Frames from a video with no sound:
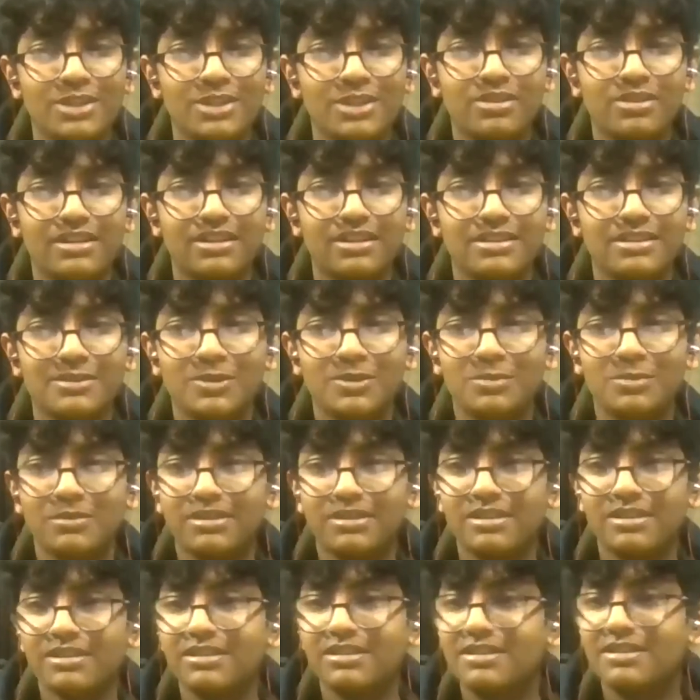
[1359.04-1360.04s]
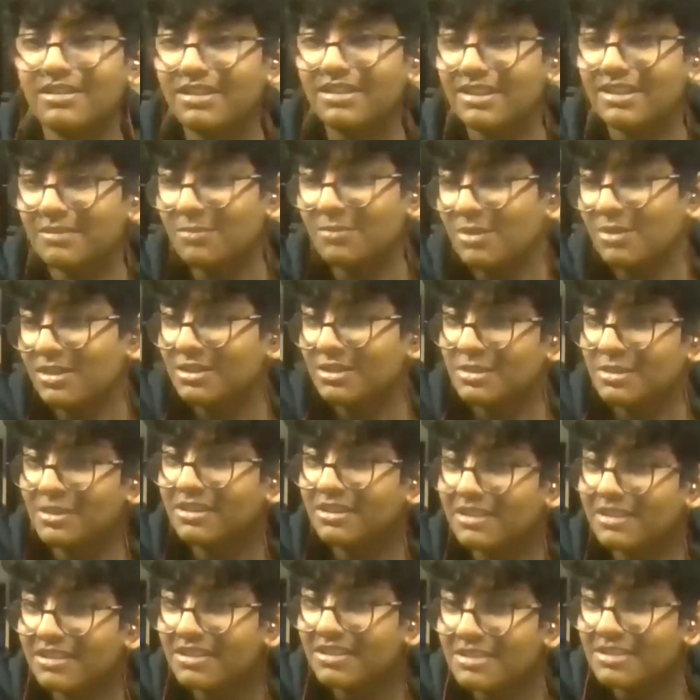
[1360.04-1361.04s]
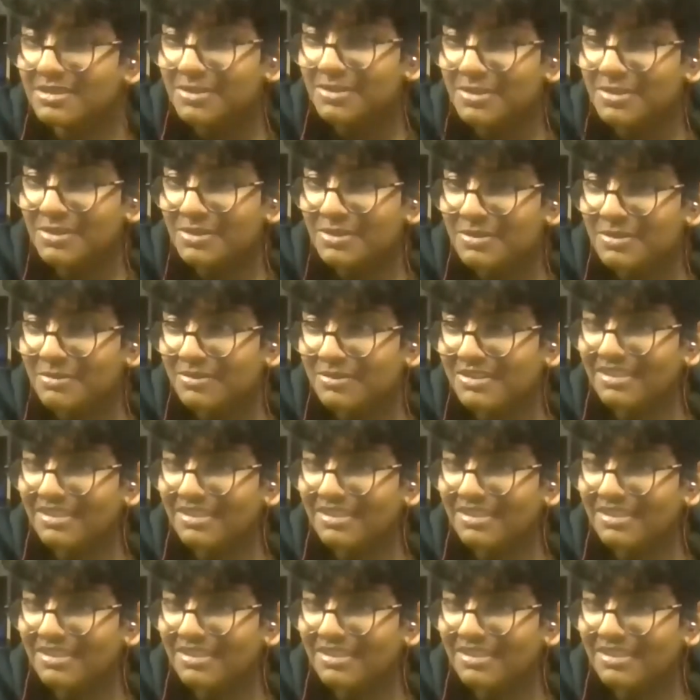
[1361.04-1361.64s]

All right, Maniya. Tell me one thing.